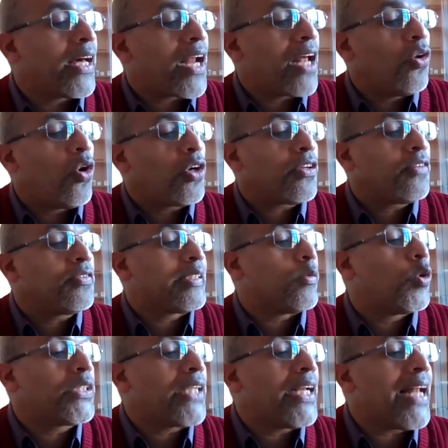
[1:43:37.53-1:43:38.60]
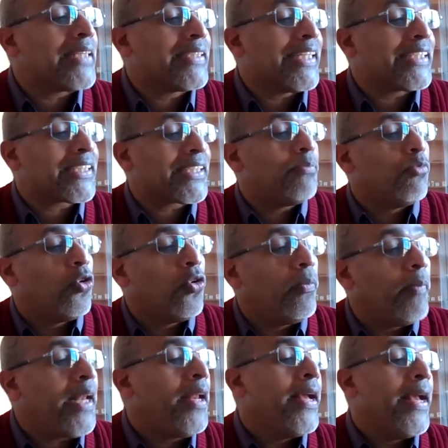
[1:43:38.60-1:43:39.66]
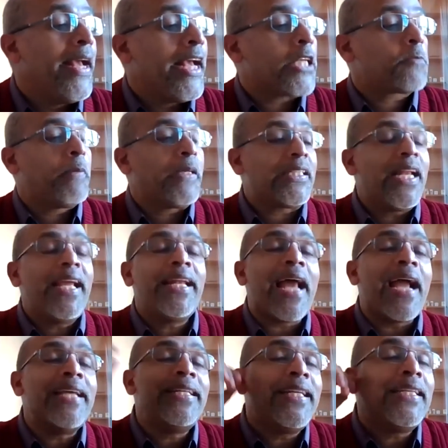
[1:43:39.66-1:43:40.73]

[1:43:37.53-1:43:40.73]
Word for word: there are a lot of social assertion movement, especially in